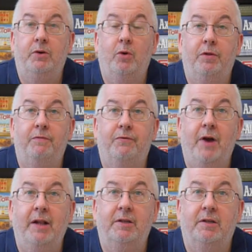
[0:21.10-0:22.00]
northern
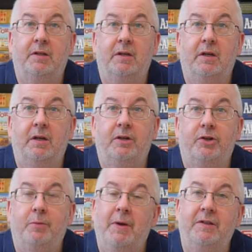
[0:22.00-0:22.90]
France,
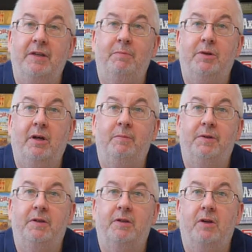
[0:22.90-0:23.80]
just about the same time
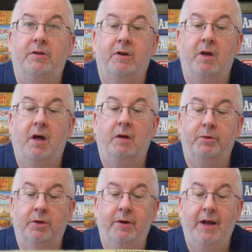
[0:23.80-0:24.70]
as the assault on Caen
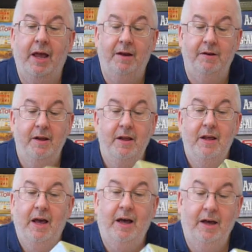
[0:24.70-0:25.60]
was going ahead.
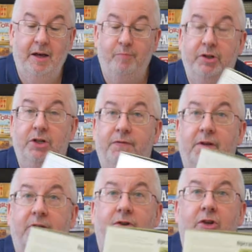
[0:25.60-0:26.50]
British
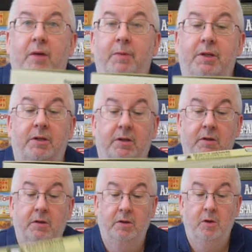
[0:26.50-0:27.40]
versus Germans.
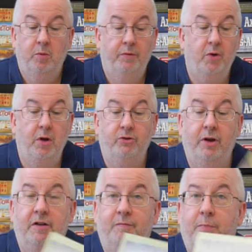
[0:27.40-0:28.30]
We've got an
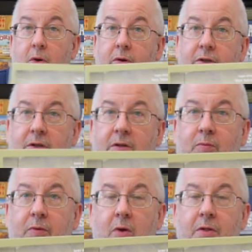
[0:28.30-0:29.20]
attractive box,
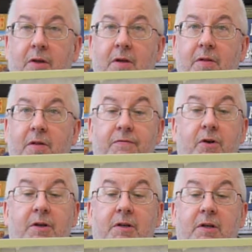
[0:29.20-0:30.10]
we've got the
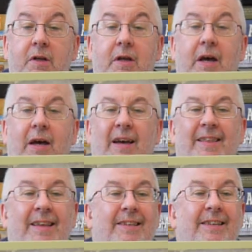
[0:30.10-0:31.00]
front,
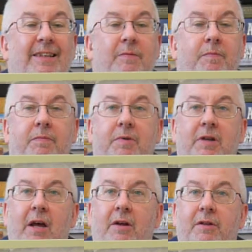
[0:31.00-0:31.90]
that's a
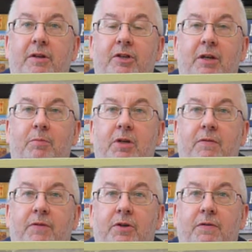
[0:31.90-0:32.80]
style that GMT
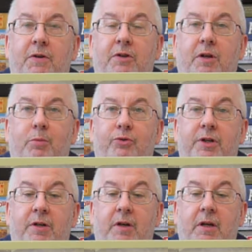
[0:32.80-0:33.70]
have used a few times
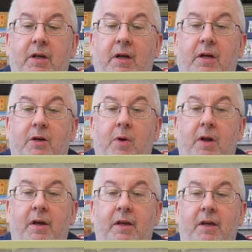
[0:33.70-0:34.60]
recently. Quite
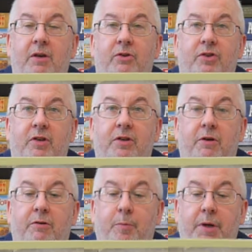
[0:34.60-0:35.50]
like it. It uses
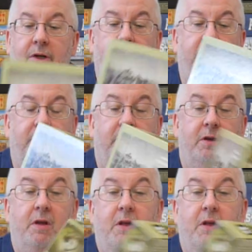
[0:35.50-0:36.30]
historical pictures.